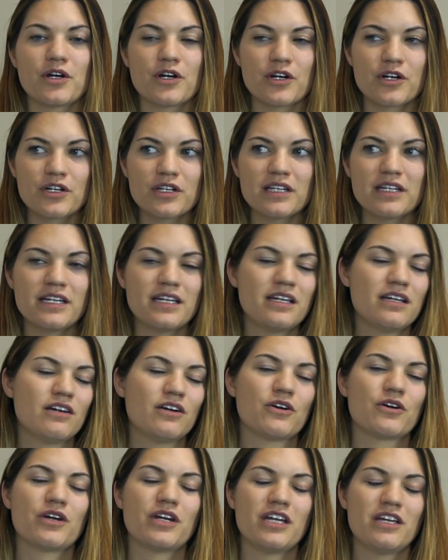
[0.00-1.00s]

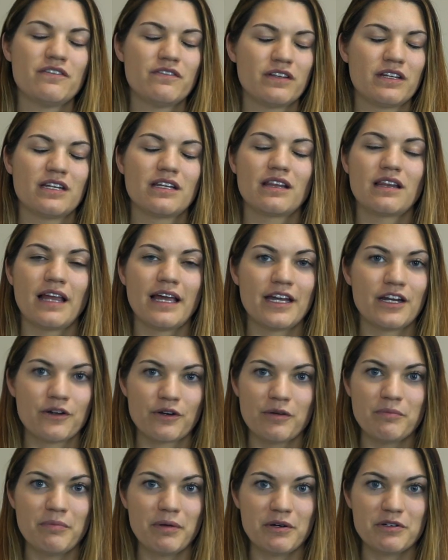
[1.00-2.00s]
early or even later
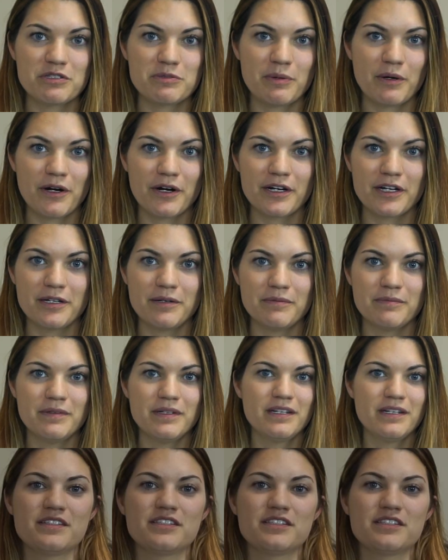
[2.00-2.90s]
in postpartum.